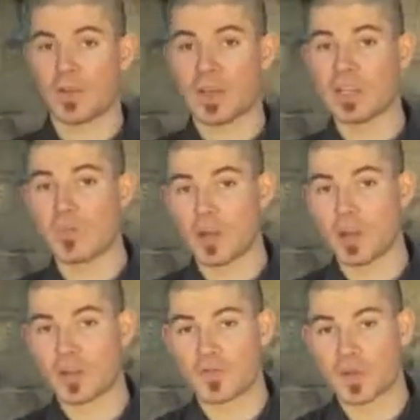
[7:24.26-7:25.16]
So each
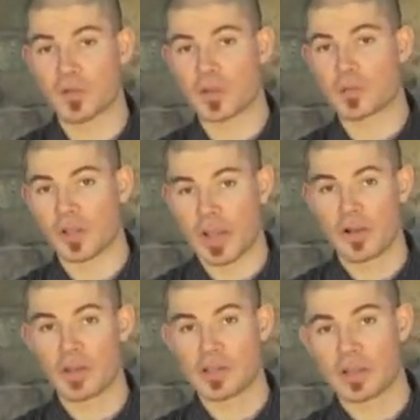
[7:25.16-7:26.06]
one of those fingerings will
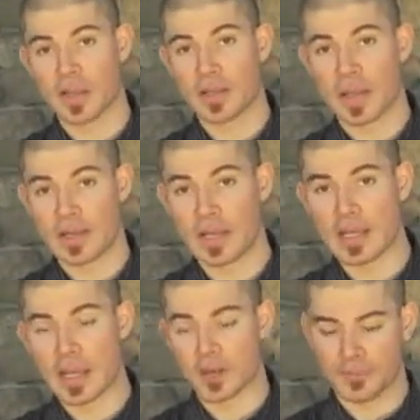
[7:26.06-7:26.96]
allow us to get that
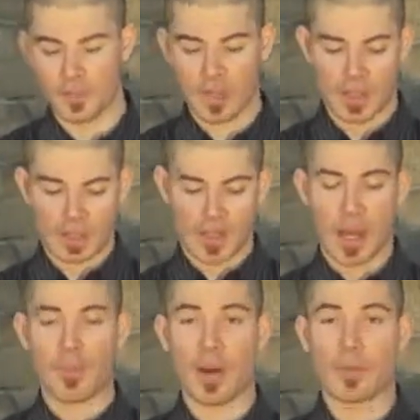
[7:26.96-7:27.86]
E out.
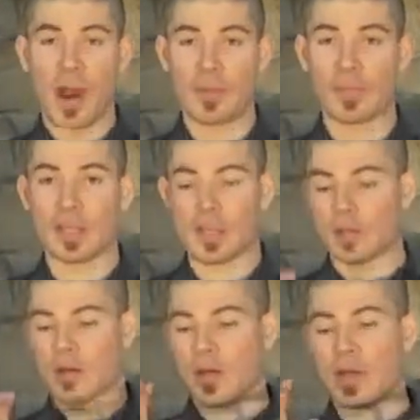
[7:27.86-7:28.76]
Now, by
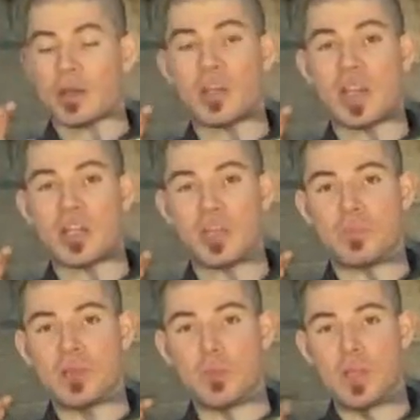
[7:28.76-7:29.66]
rapidly
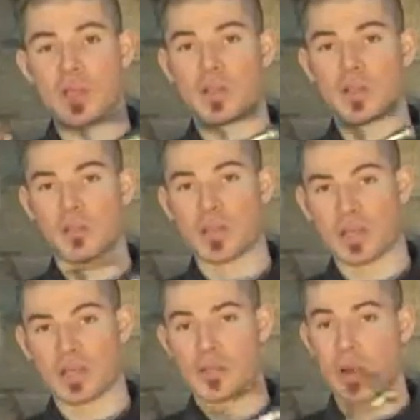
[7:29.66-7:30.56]
interchanging between the two,
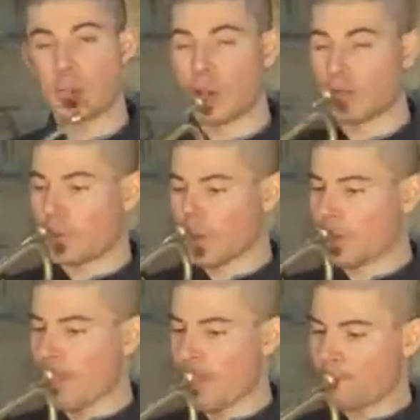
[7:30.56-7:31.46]
we get the tremolo
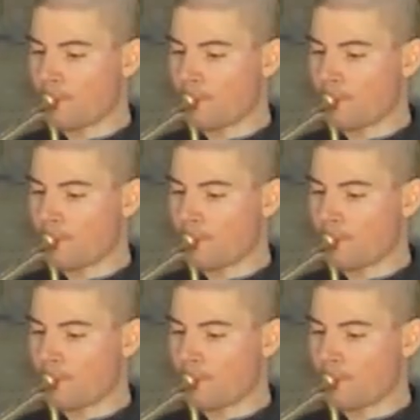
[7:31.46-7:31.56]
effect.